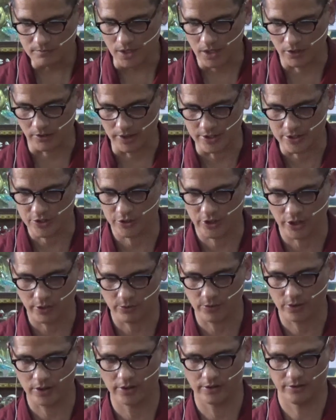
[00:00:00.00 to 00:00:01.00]
Alright, so now
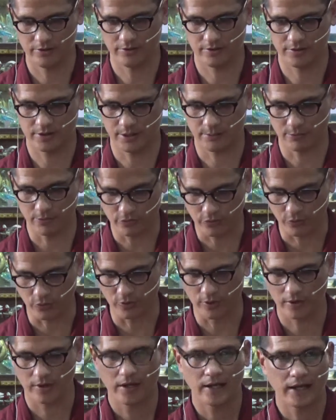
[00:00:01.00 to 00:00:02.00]
we're on number
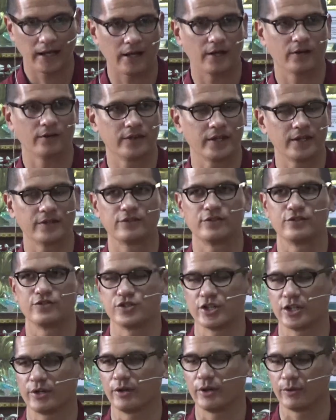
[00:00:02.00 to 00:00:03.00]
four. How then to
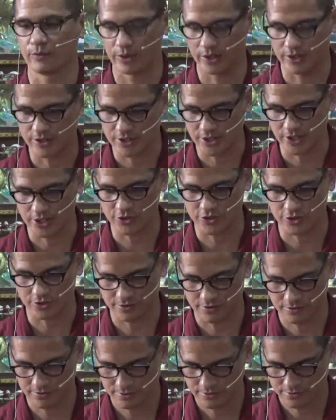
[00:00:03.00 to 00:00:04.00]
generate renunciation?
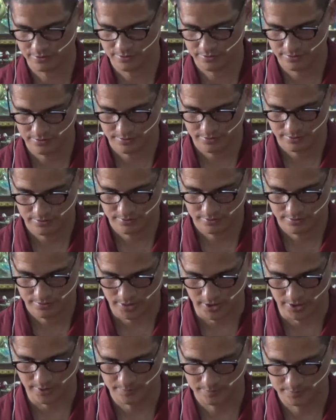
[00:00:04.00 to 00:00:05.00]

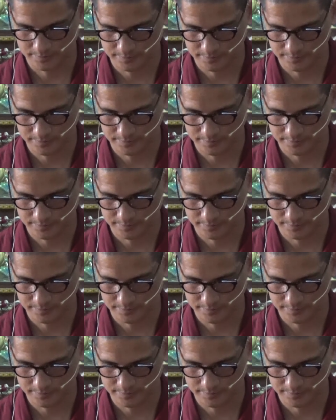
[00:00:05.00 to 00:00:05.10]
Okay?